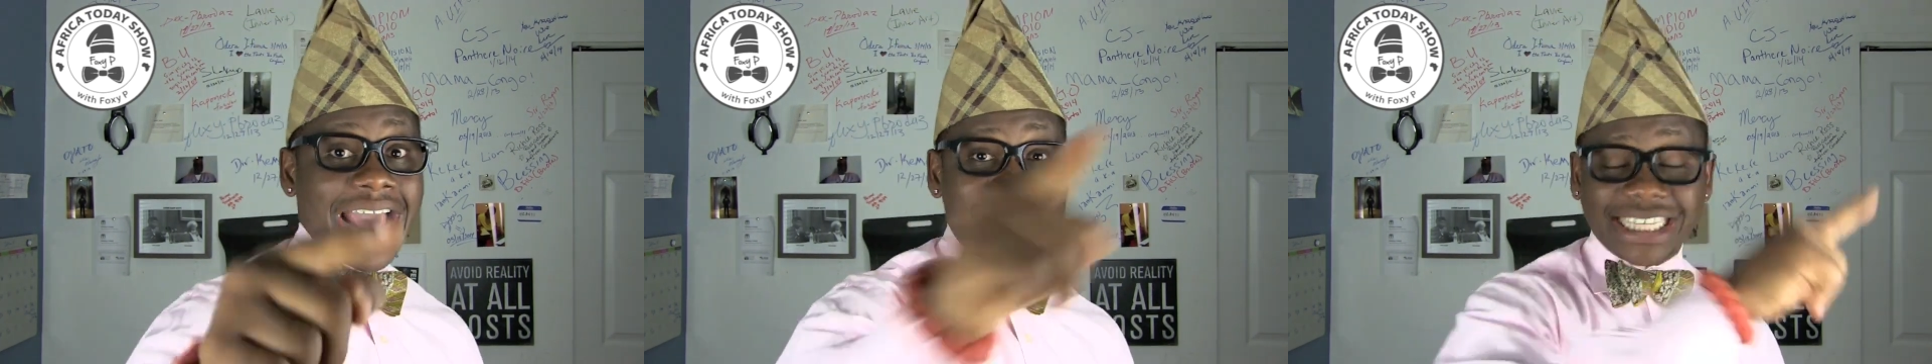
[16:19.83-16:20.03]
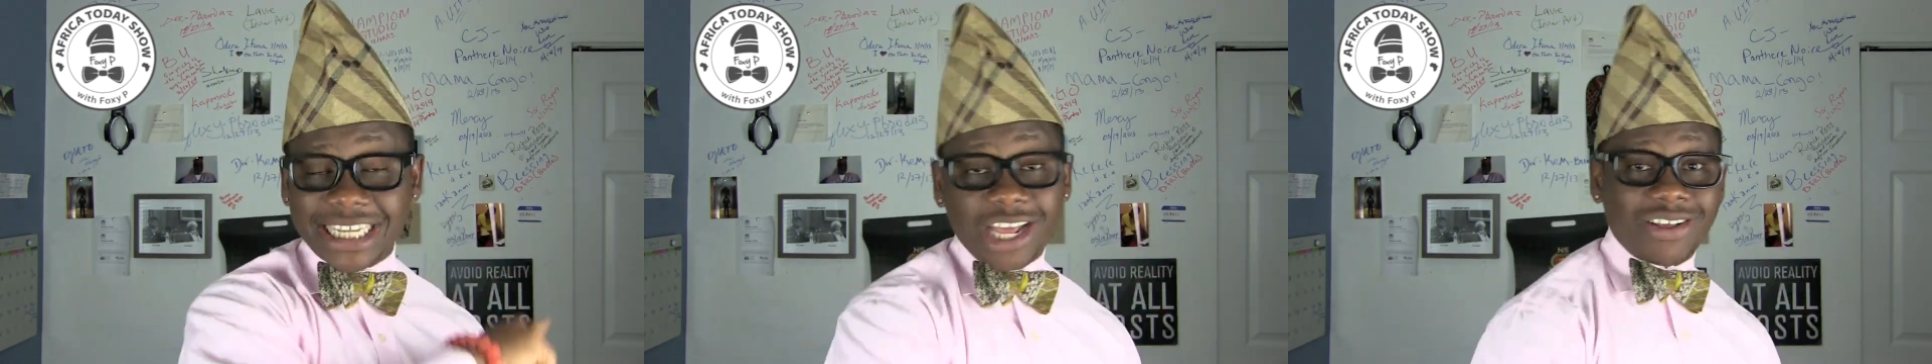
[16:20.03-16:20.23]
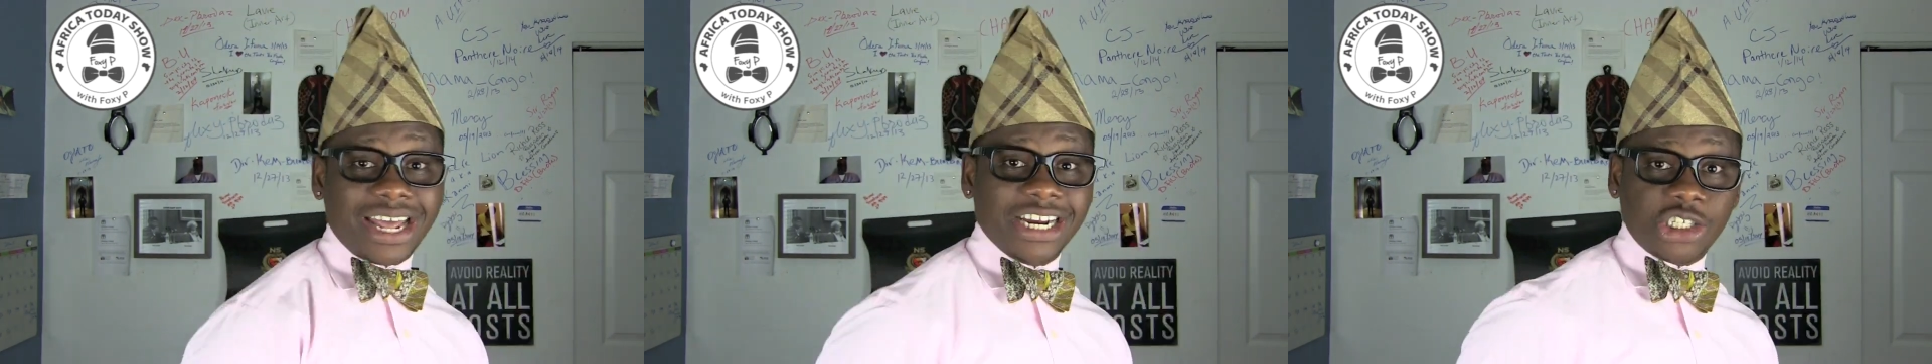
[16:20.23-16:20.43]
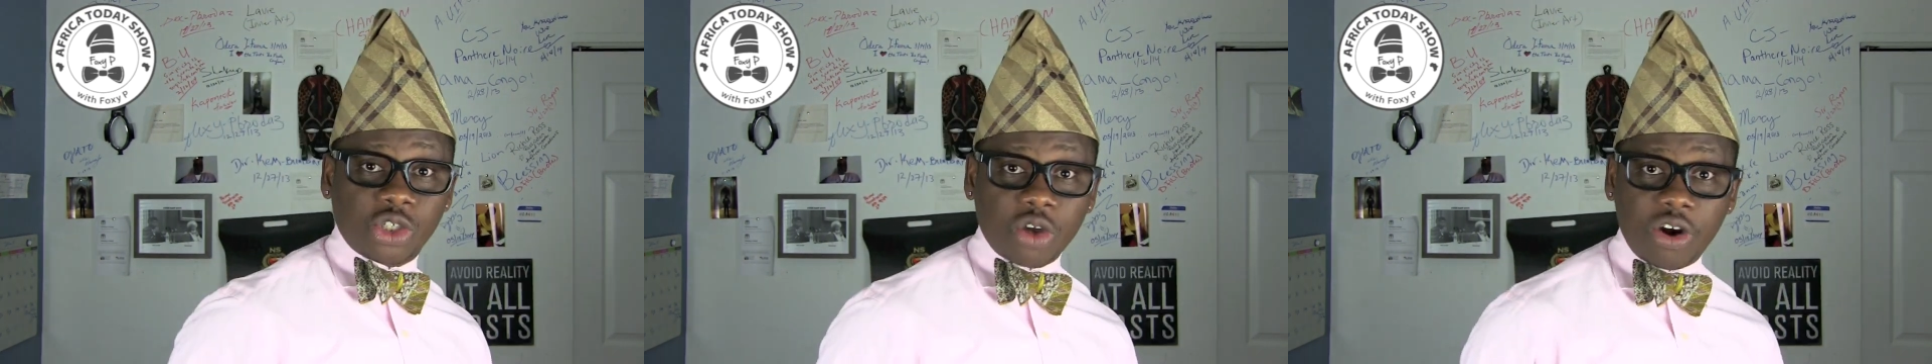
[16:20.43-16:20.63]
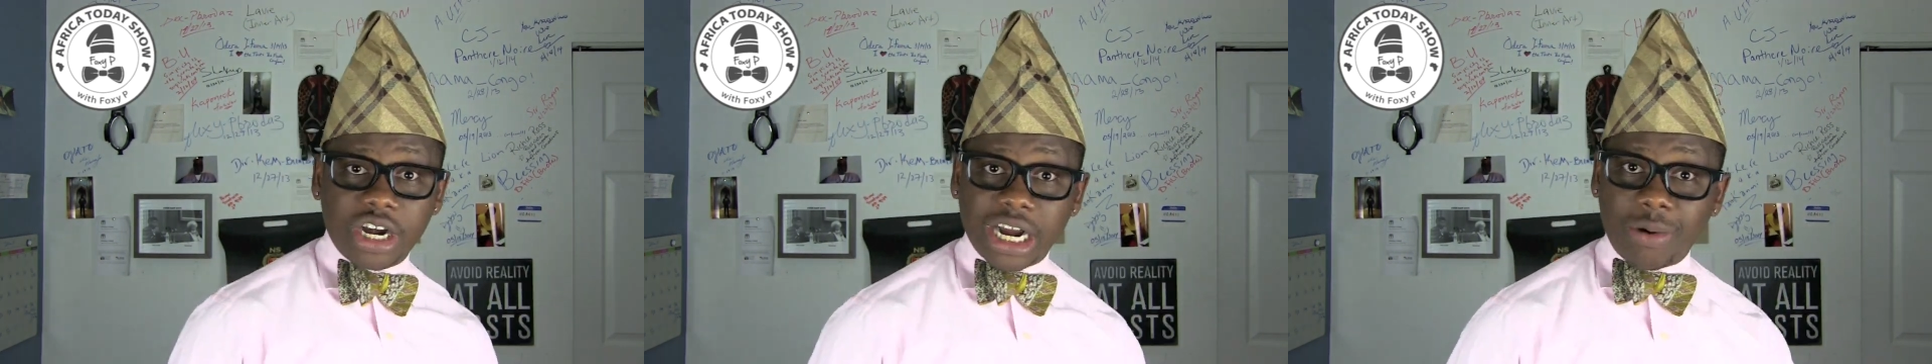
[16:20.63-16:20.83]
I tell you the
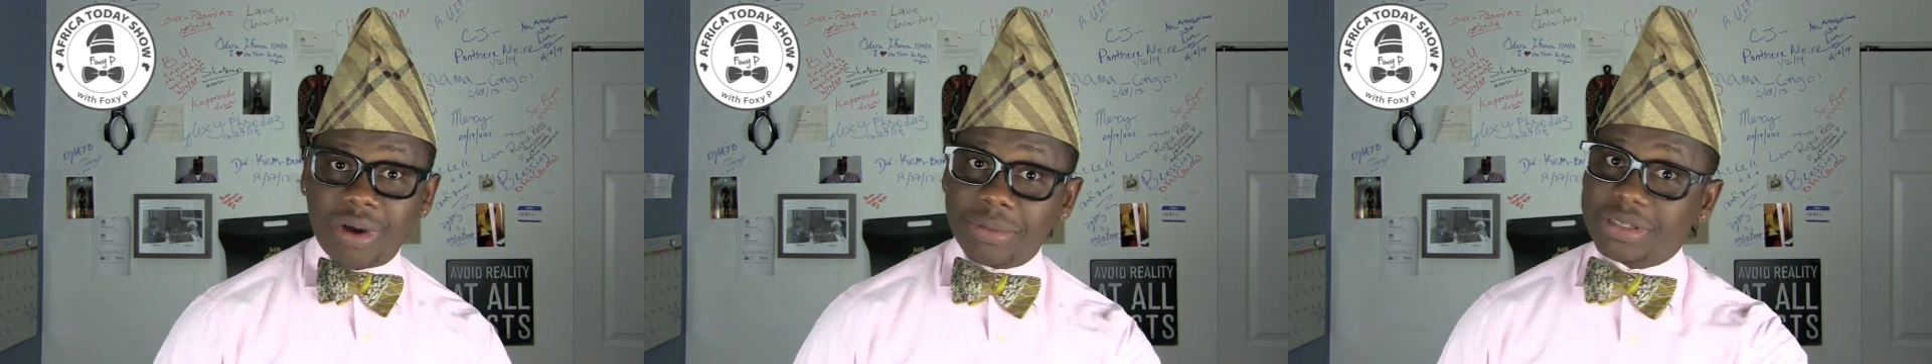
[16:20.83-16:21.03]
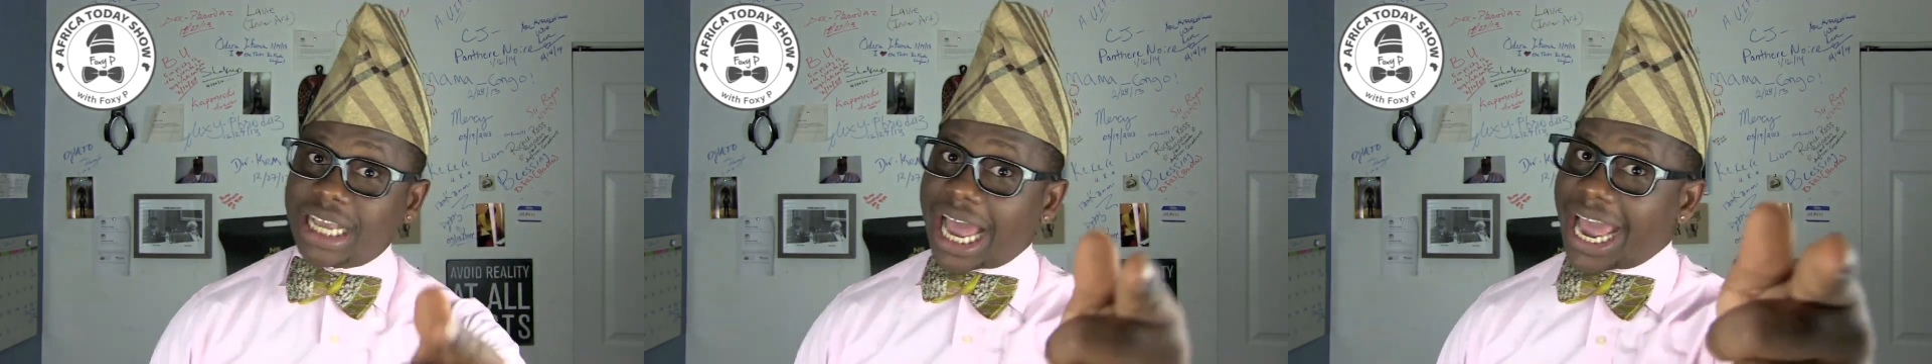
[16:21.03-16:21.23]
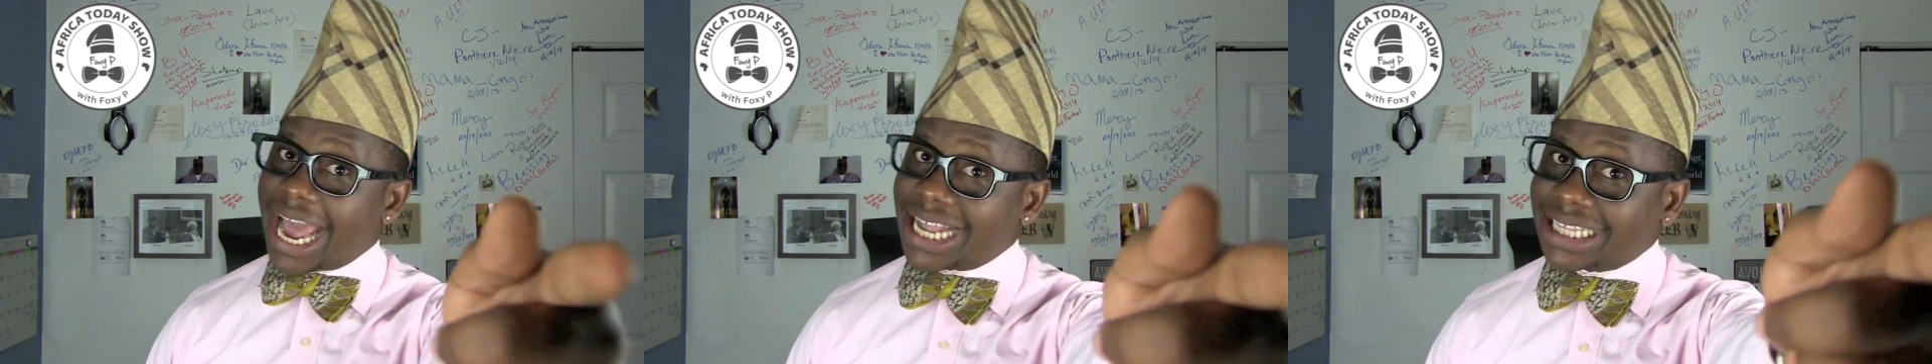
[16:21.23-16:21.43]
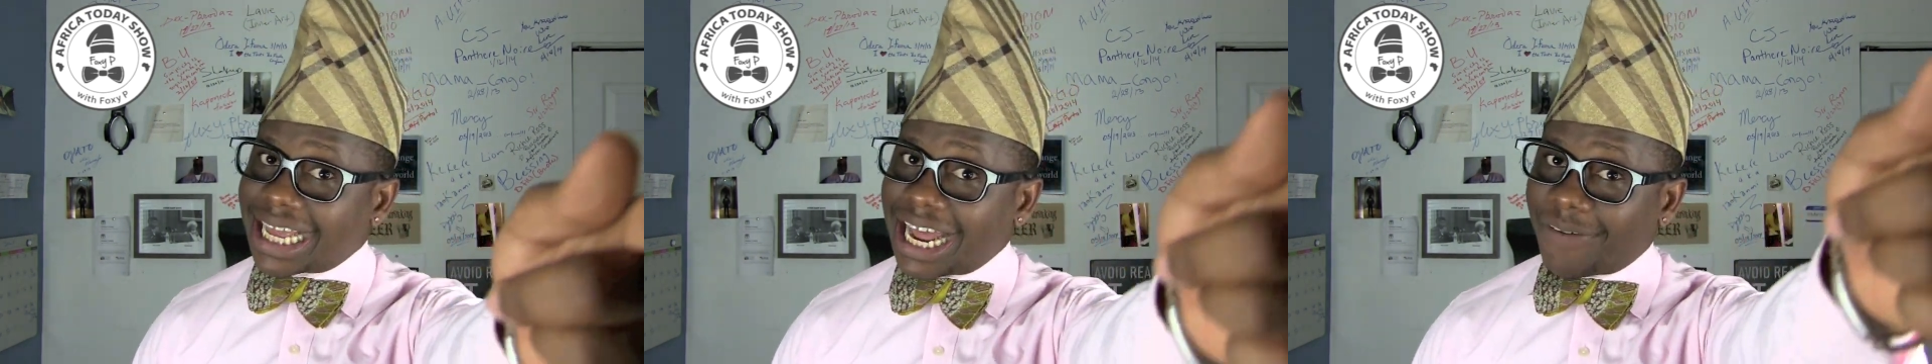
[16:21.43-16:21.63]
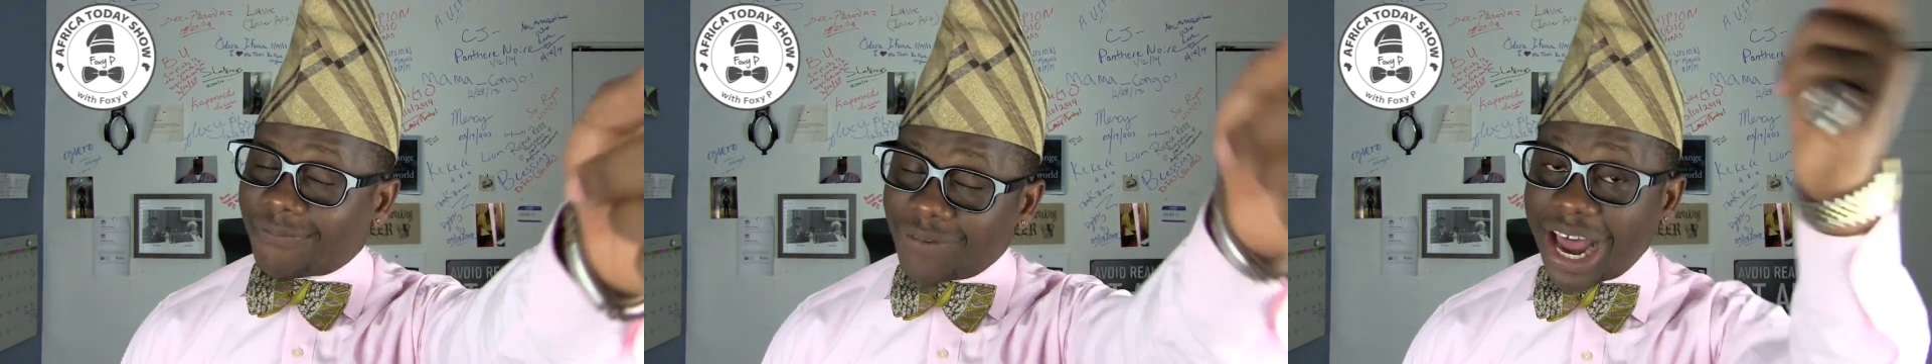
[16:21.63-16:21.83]
story that when I
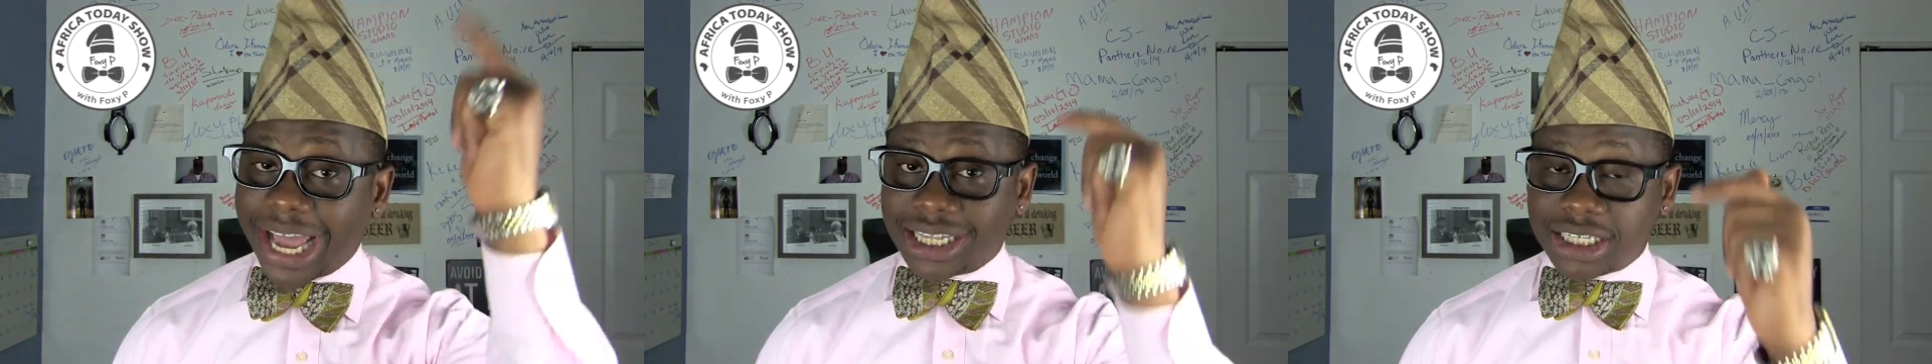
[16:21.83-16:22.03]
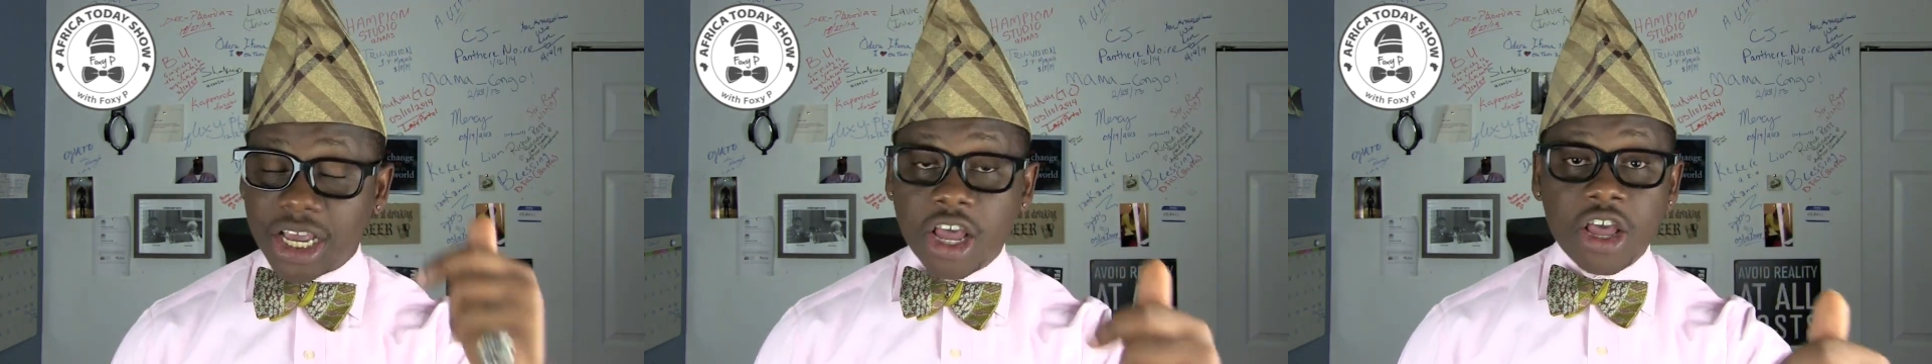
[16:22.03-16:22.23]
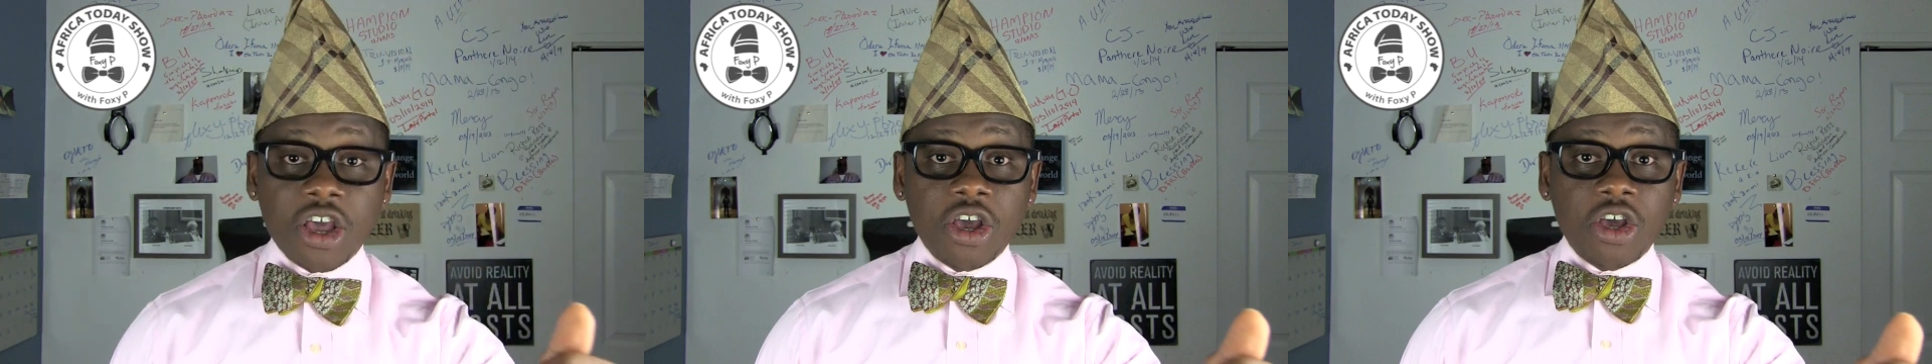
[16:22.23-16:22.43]
enter that flight,